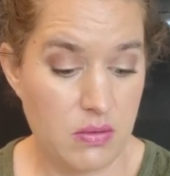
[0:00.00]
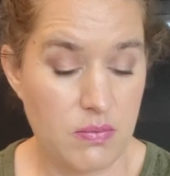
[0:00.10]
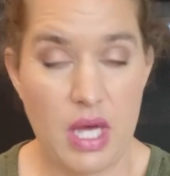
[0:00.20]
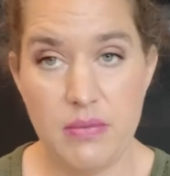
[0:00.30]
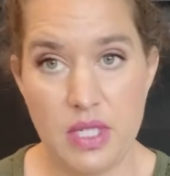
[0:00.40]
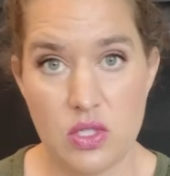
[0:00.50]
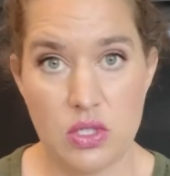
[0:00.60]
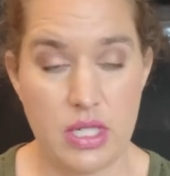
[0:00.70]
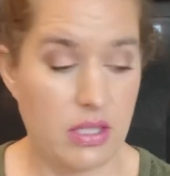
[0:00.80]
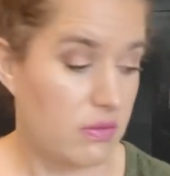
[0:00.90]
I'm not sure
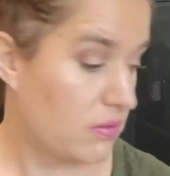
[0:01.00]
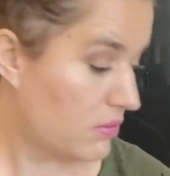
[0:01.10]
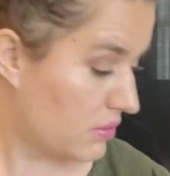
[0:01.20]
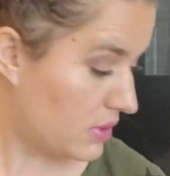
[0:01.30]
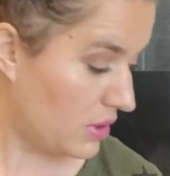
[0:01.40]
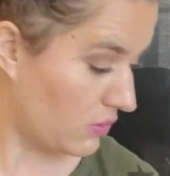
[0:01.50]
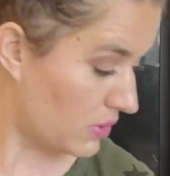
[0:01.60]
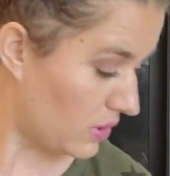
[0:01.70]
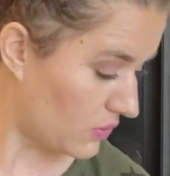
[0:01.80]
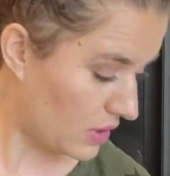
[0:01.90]
now. Don't
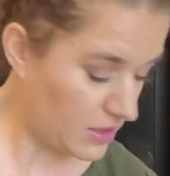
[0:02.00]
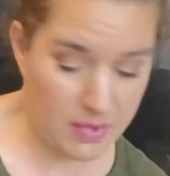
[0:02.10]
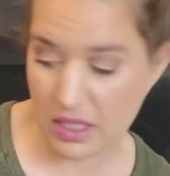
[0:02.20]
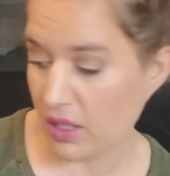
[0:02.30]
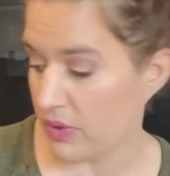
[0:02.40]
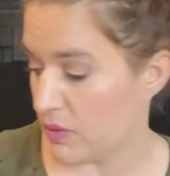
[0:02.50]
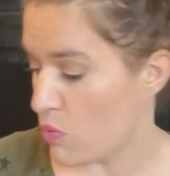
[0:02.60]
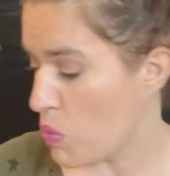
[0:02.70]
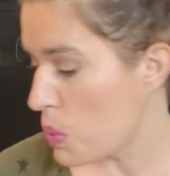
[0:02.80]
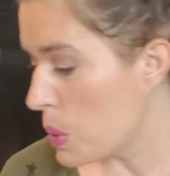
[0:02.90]
trust me on that one.
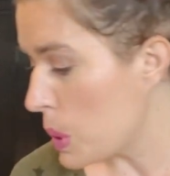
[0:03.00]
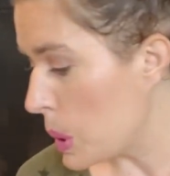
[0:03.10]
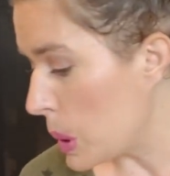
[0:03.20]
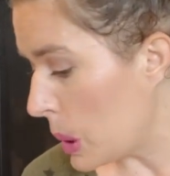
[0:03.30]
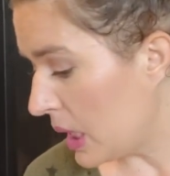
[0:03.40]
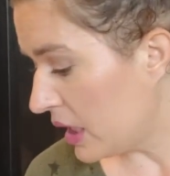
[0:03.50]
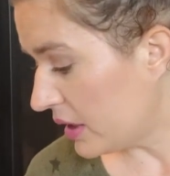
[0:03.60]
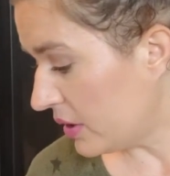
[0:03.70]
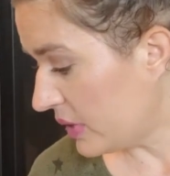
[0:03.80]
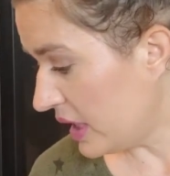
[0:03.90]

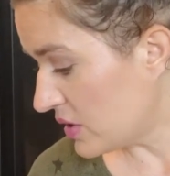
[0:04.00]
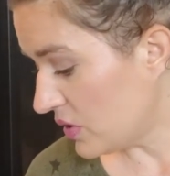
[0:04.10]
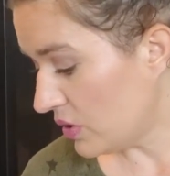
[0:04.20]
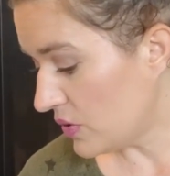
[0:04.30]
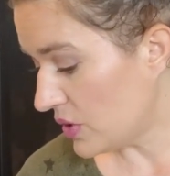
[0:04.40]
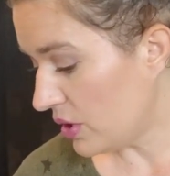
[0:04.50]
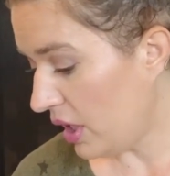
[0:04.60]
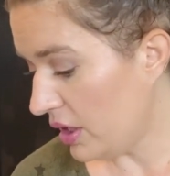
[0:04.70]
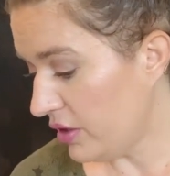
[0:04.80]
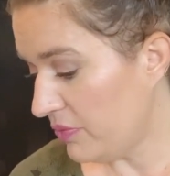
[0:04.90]
Okay, so those are
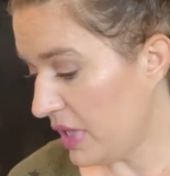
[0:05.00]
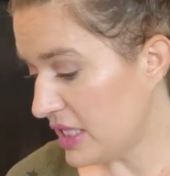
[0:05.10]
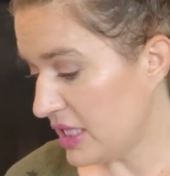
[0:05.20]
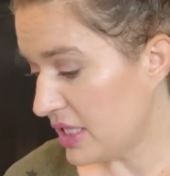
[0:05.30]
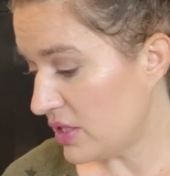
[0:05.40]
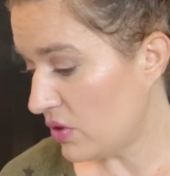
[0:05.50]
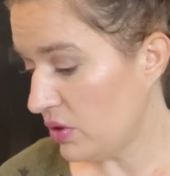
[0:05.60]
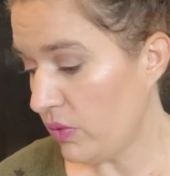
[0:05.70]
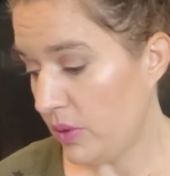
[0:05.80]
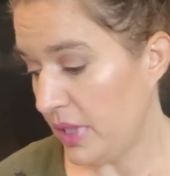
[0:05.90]
all of my Sassy Girl
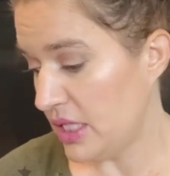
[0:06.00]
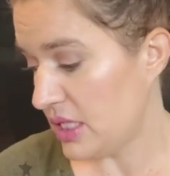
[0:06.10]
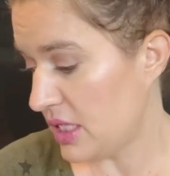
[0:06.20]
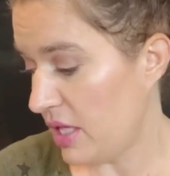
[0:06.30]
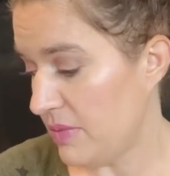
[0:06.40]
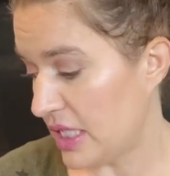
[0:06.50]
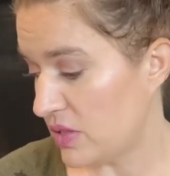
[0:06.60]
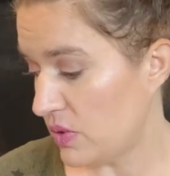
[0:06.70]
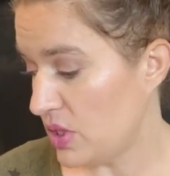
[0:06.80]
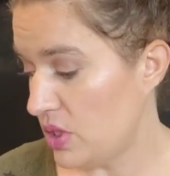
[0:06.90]
Aromas. Next
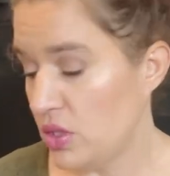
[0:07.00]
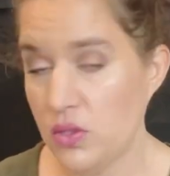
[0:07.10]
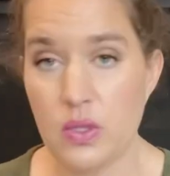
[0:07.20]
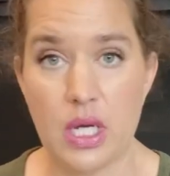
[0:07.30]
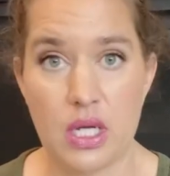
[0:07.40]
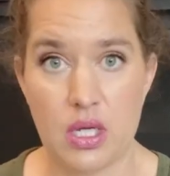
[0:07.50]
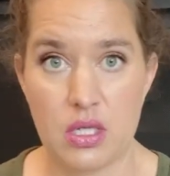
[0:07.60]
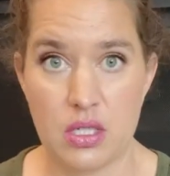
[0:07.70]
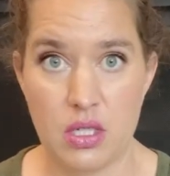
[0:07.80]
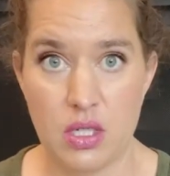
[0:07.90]
we'll do
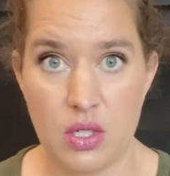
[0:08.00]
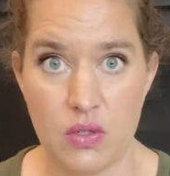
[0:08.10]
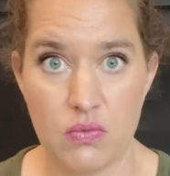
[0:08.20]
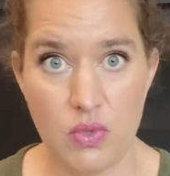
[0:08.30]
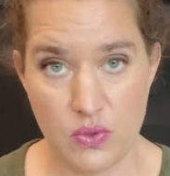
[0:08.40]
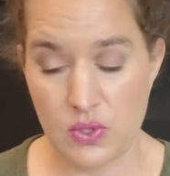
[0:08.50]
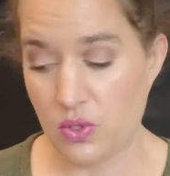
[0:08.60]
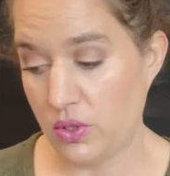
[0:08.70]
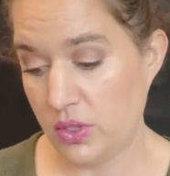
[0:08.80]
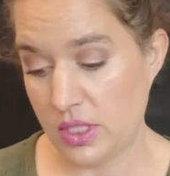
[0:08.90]
Rose
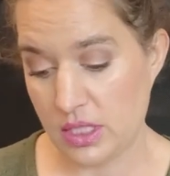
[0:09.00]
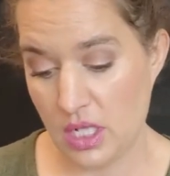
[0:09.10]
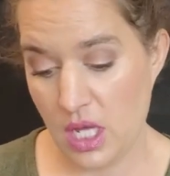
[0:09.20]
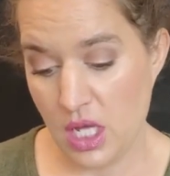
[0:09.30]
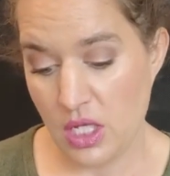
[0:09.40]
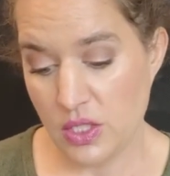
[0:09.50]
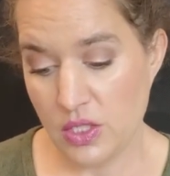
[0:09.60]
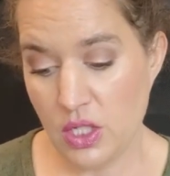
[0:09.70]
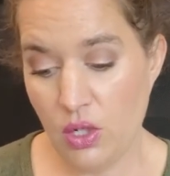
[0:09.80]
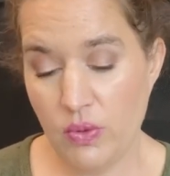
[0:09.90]
Girls.
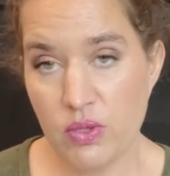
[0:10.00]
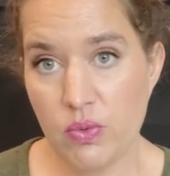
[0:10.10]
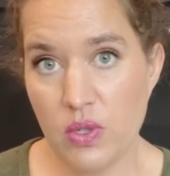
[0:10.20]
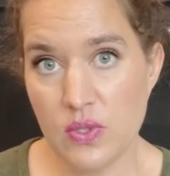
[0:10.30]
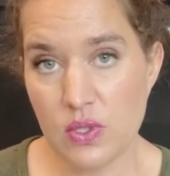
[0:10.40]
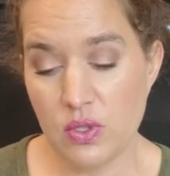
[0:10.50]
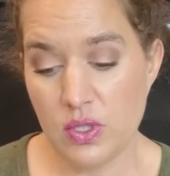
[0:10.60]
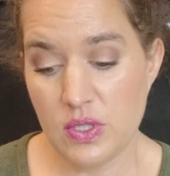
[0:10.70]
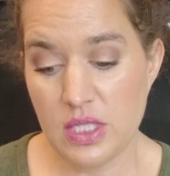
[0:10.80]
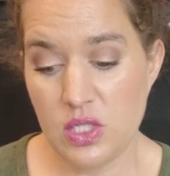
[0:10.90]
So with Rose
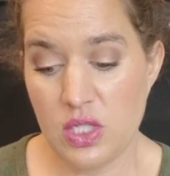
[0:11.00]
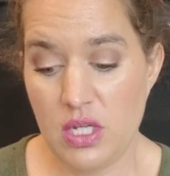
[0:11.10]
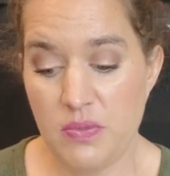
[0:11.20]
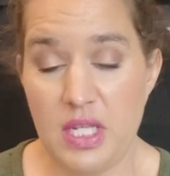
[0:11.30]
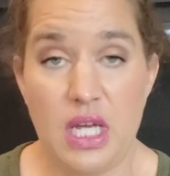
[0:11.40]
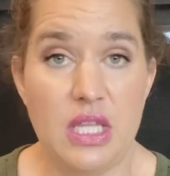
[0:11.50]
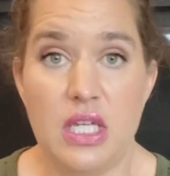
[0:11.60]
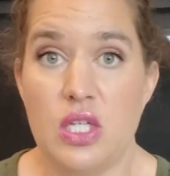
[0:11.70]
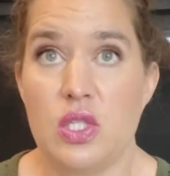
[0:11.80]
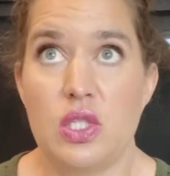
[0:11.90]
Girls, the shape that I think
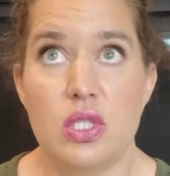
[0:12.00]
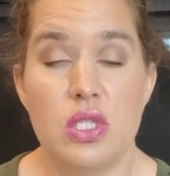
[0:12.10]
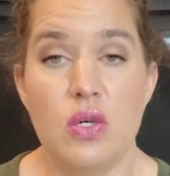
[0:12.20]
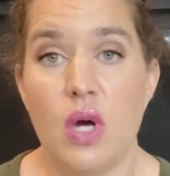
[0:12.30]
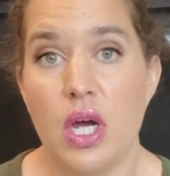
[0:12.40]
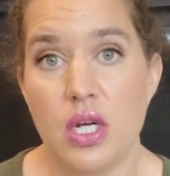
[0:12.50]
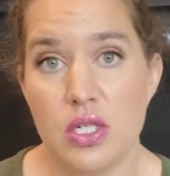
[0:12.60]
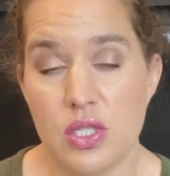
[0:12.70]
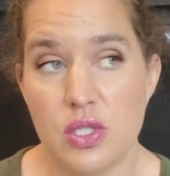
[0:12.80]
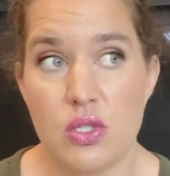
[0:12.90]
is so hard
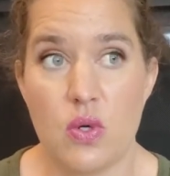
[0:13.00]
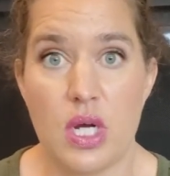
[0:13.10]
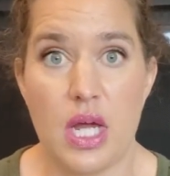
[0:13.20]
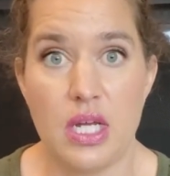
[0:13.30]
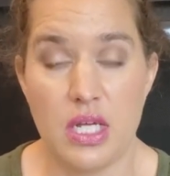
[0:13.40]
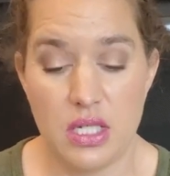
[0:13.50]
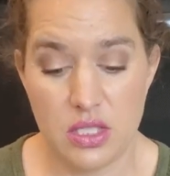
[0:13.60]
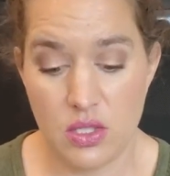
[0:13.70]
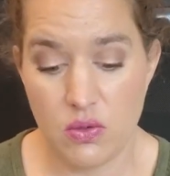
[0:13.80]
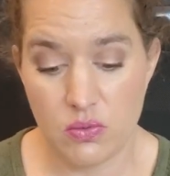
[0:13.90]
to store, and I
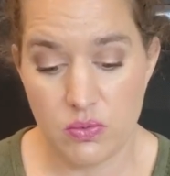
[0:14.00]
don't